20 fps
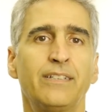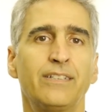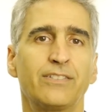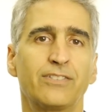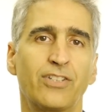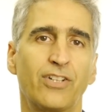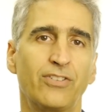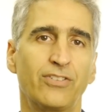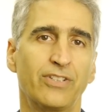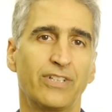
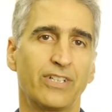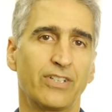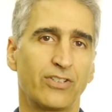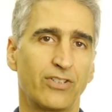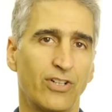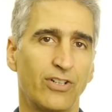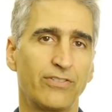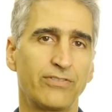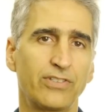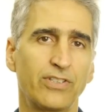So
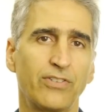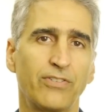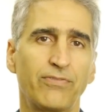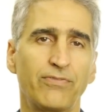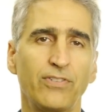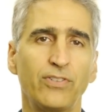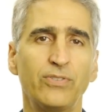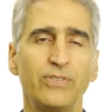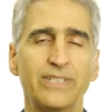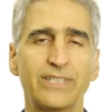go over to
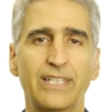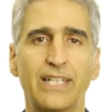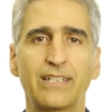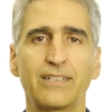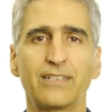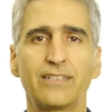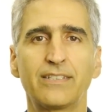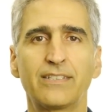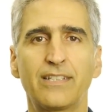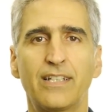
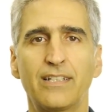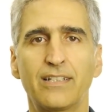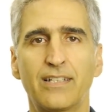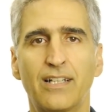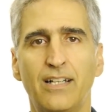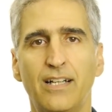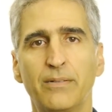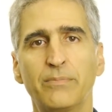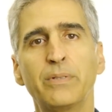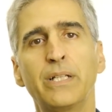
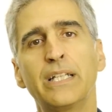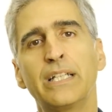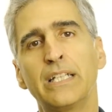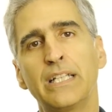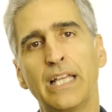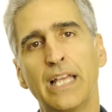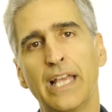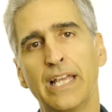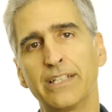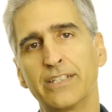fluentcyclist.com
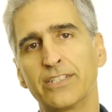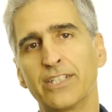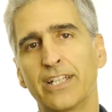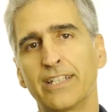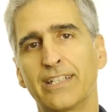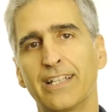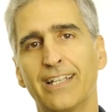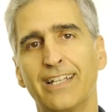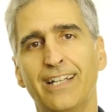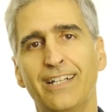and
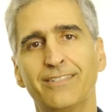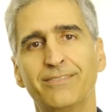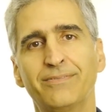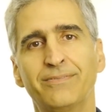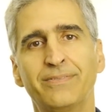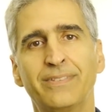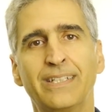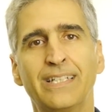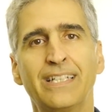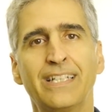check that out.
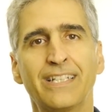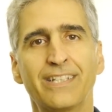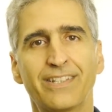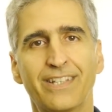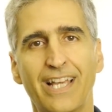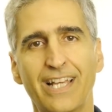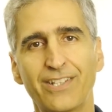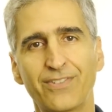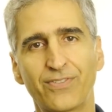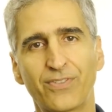
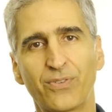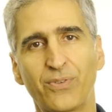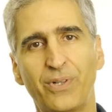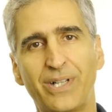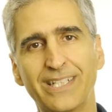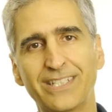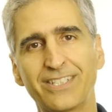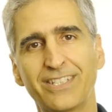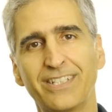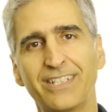Thanks for
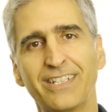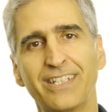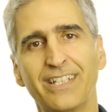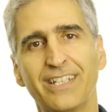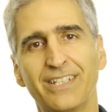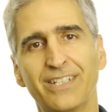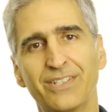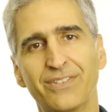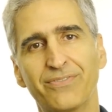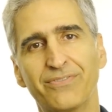watching.
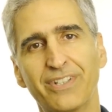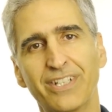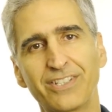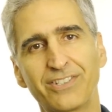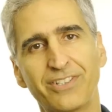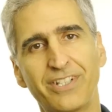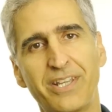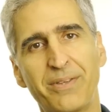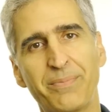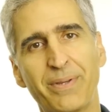It's
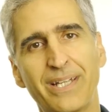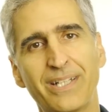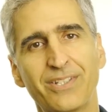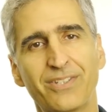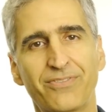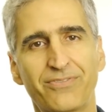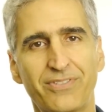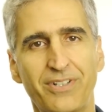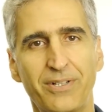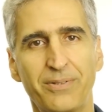Victor
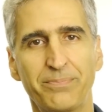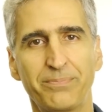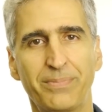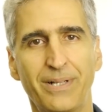Jimenez from